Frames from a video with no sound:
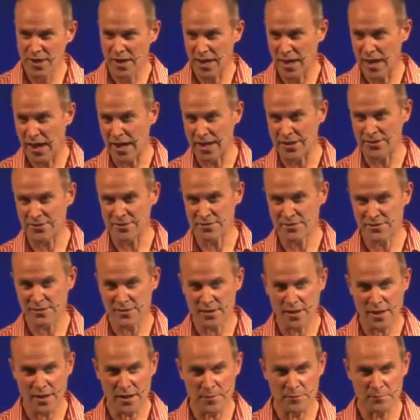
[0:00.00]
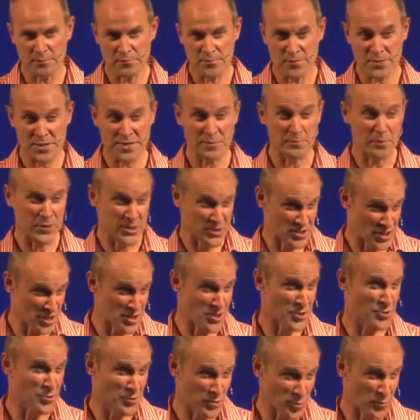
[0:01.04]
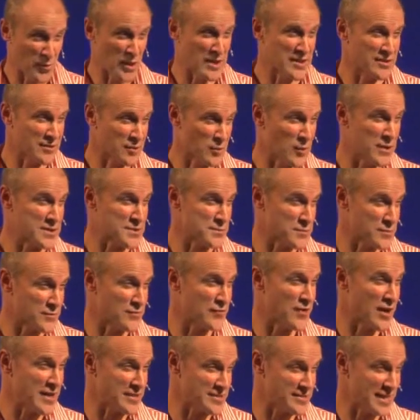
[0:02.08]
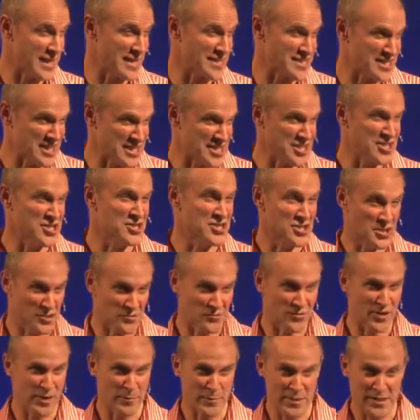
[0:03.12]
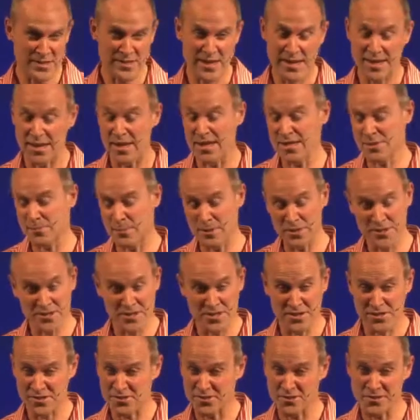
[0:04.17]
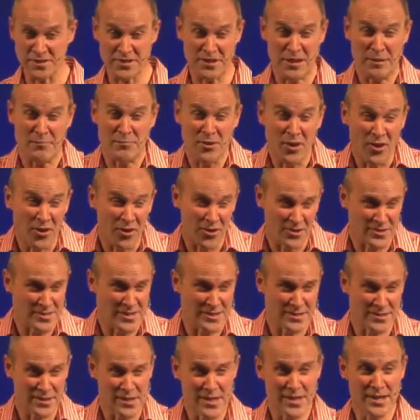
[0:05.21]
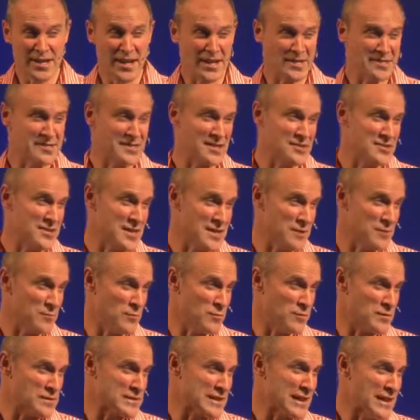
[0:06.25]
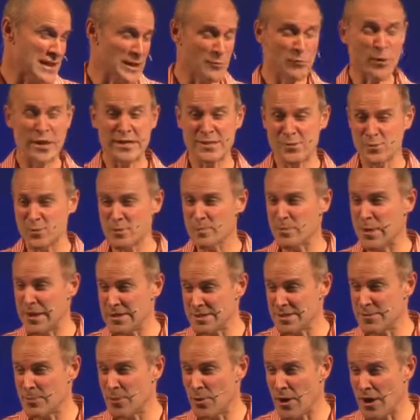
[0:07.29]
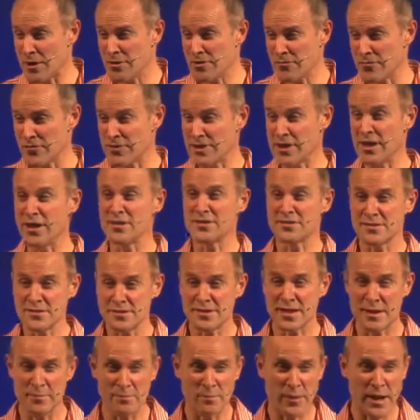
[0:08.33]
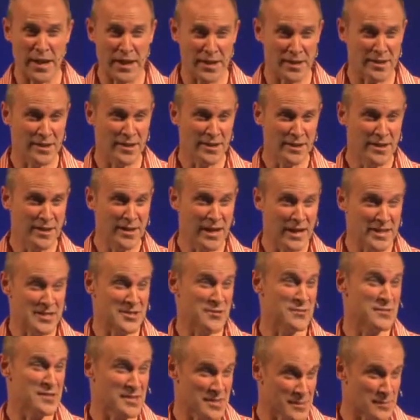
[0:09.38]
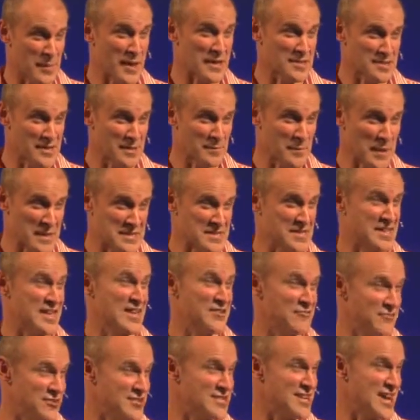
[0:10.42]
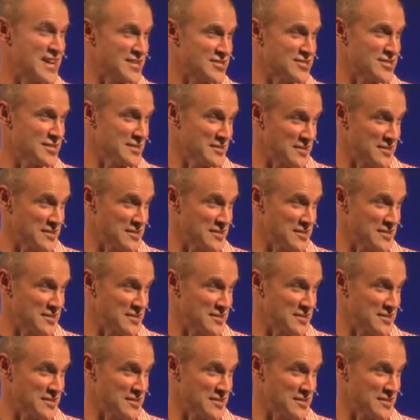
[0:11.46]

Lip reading: And she thought the way the question was phrased, actually she should have really been saying yes, but she just thought, yeah, I'm not. And so she slightly waited with bated breath for the answer to come back, and she was expecting basically a rejection.